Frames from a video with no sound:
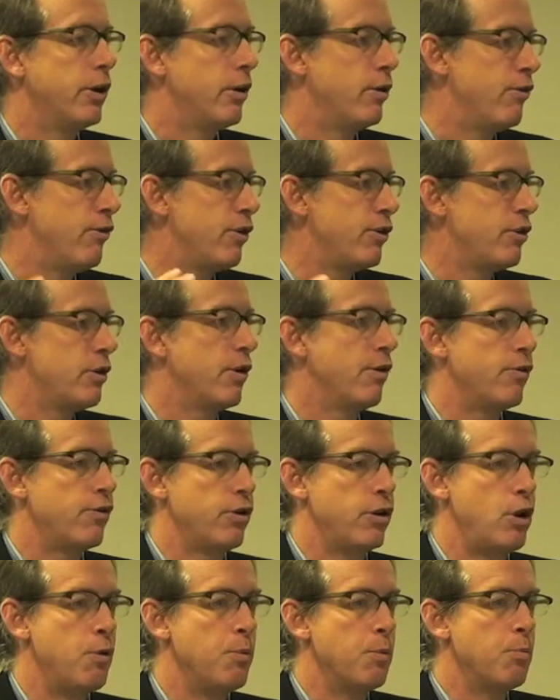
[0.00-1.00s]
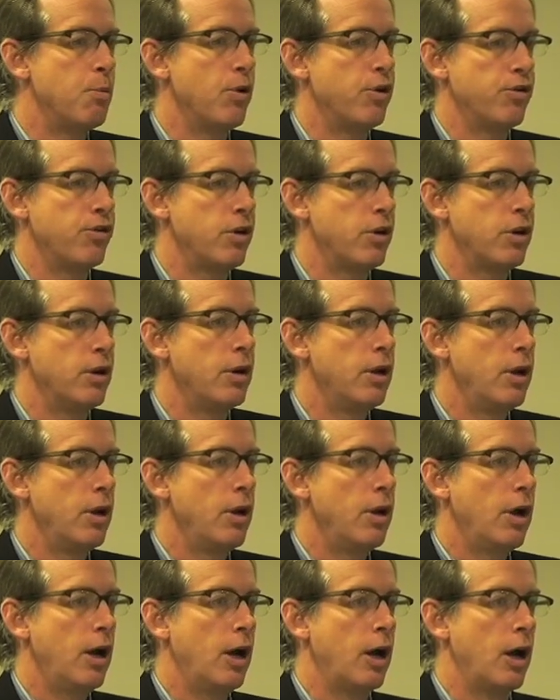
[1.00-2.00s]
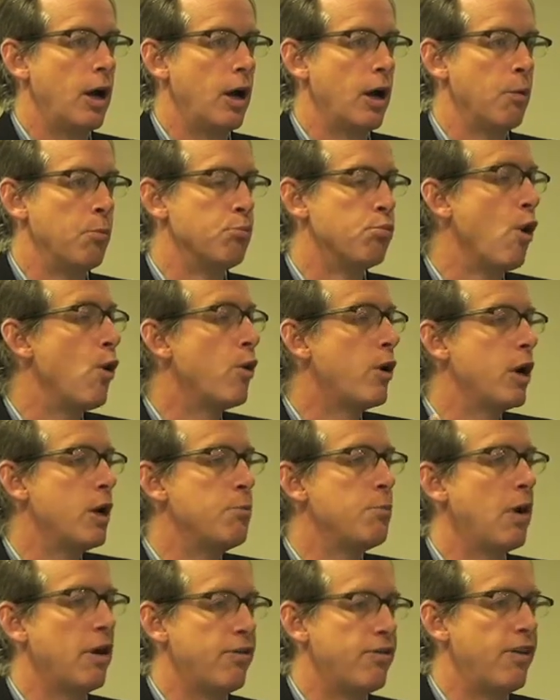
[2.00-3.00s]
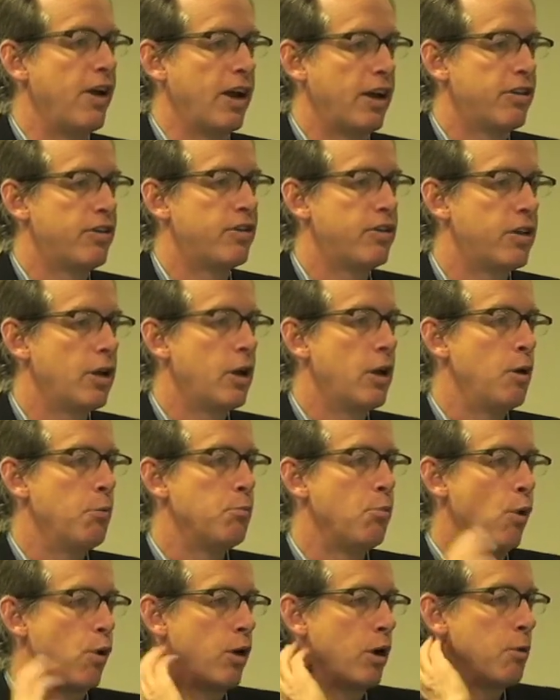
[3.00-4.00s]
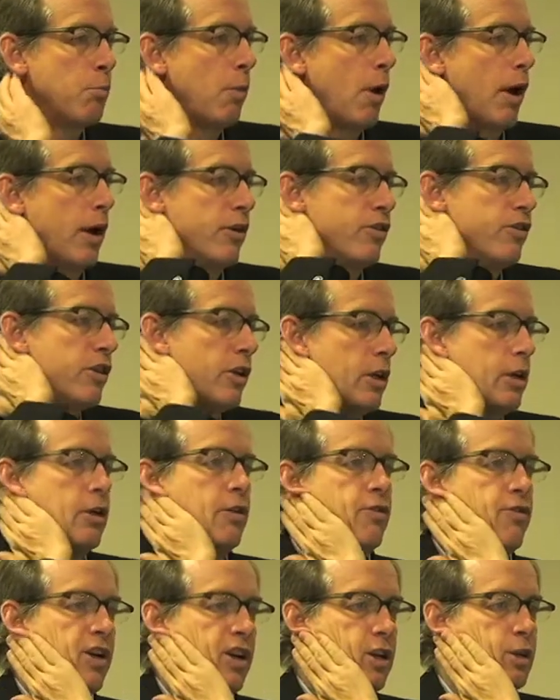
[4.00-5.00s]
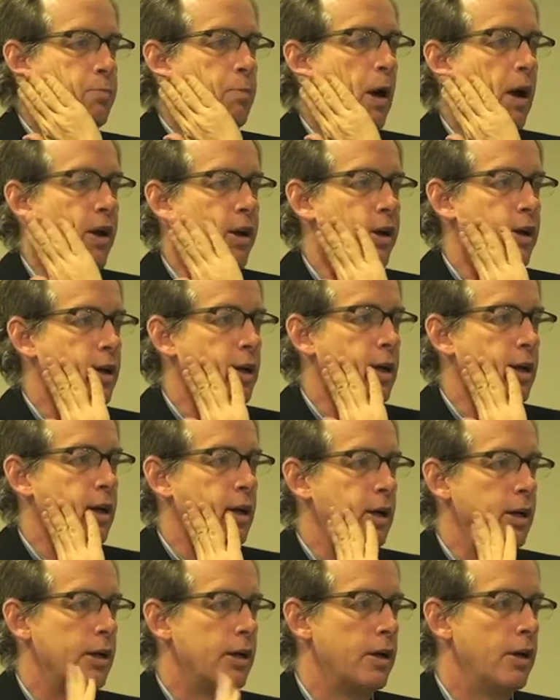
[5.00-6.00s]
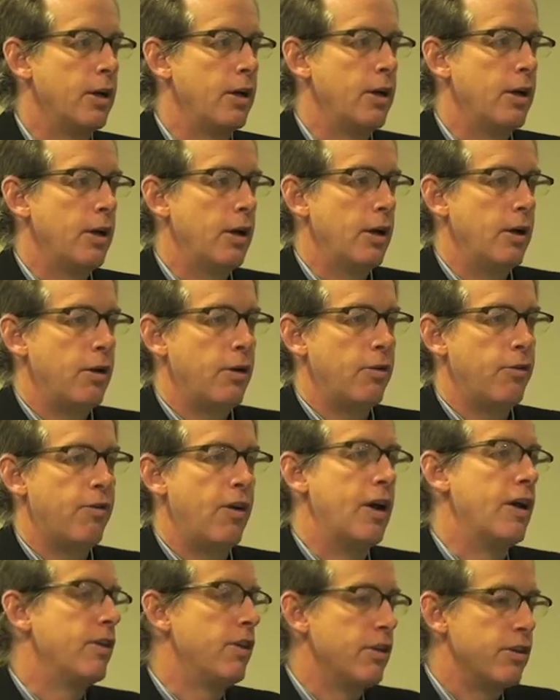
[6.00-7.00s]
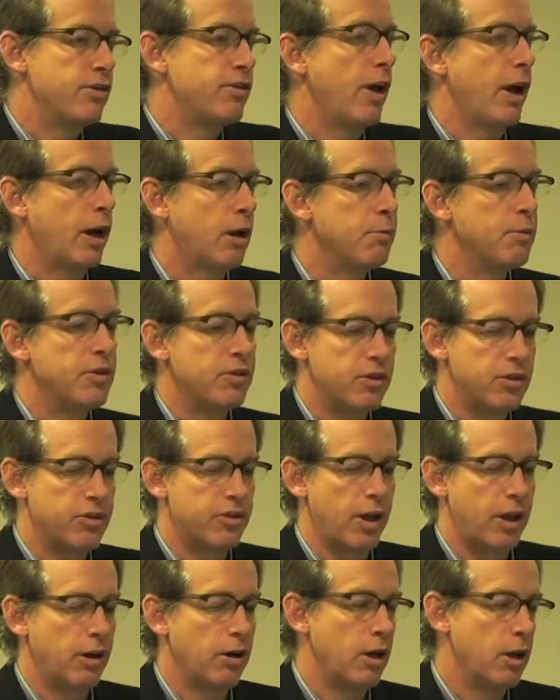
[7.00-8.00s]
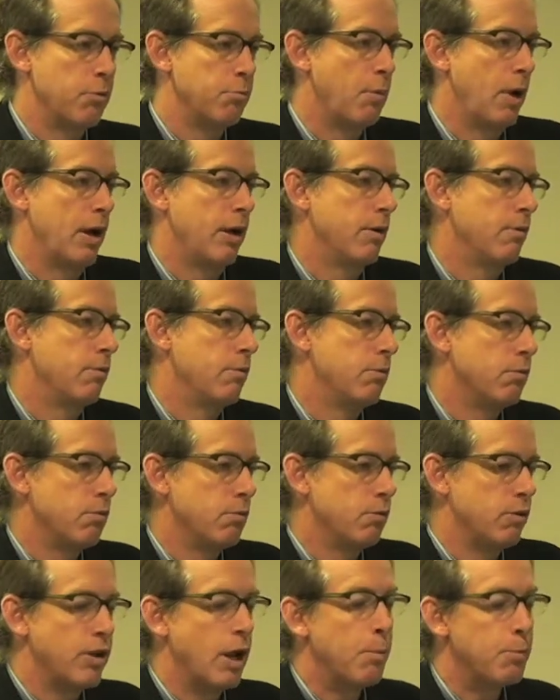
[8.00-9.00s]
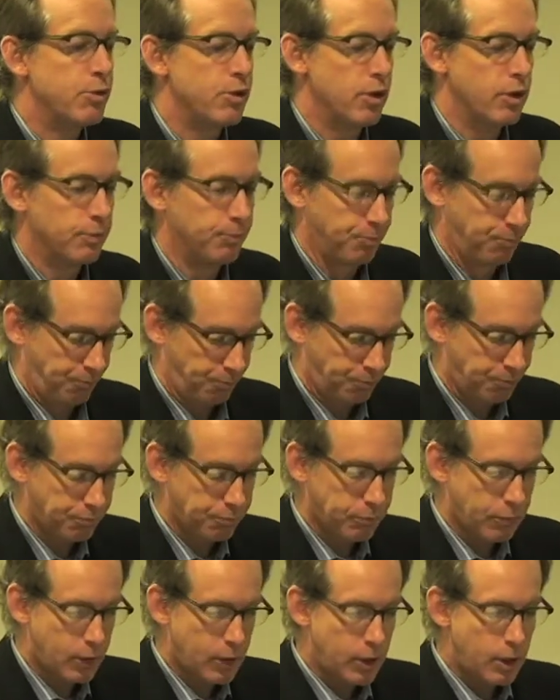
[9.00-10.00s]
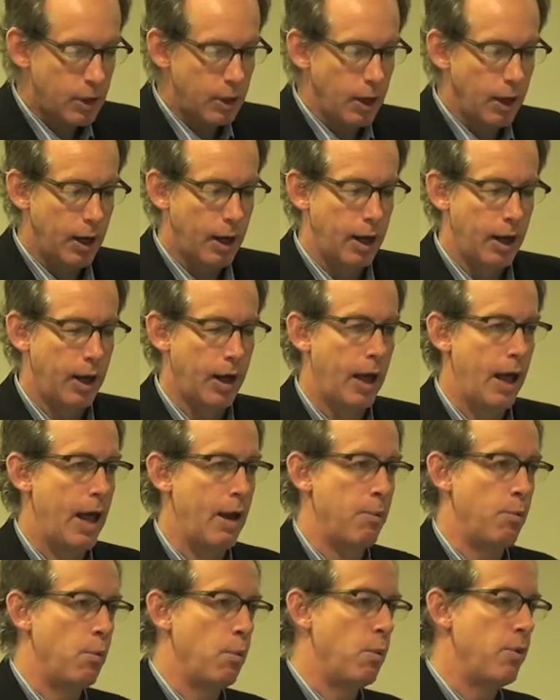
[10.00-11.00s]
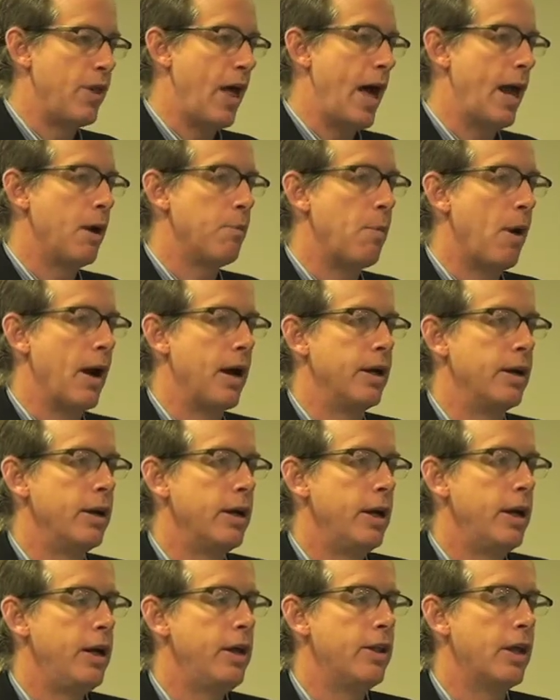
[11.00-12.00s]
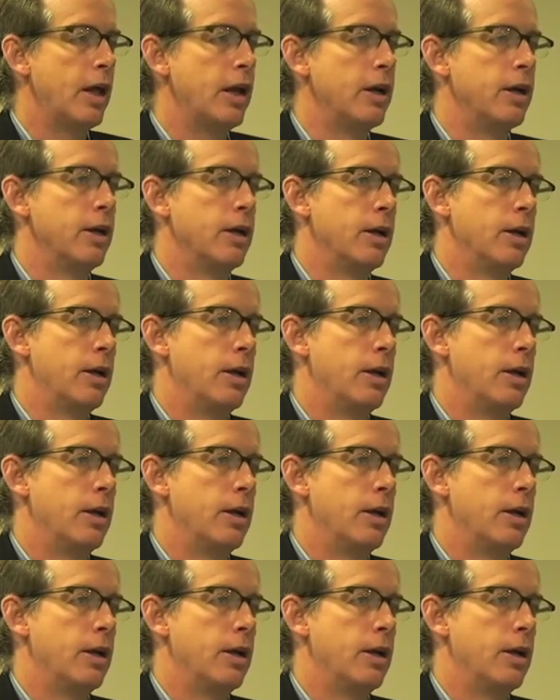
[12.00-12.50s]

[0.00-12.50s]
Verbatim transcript: and a vision of the human person uh, broken but fixed broken by sin, fixed by uh, faith in the sacraments, etc., and by redemption. Uh, and with that in mind, he then